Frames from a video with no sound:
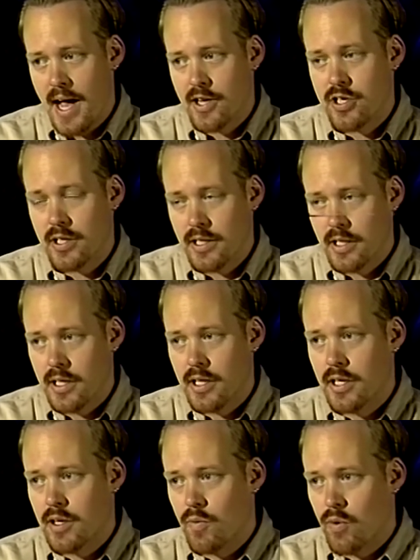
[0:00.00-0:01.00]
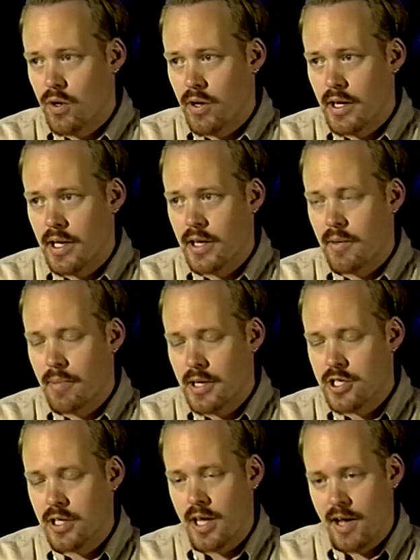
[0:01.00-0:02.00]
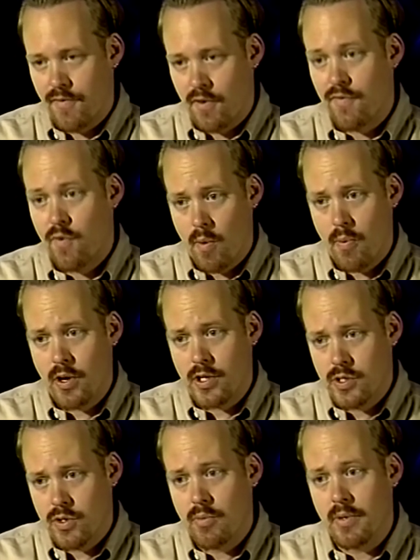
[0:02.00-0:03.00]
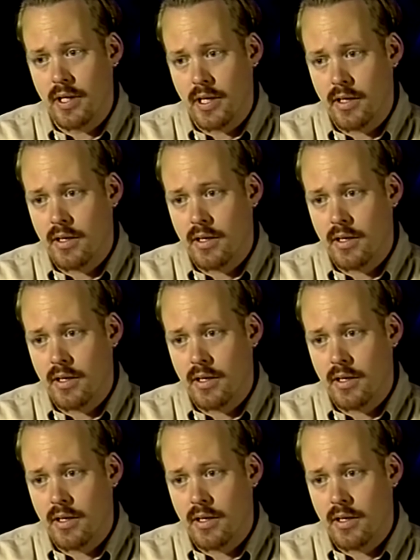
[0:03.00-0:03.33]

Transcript: Actually, we're in a budget line for $4.2 million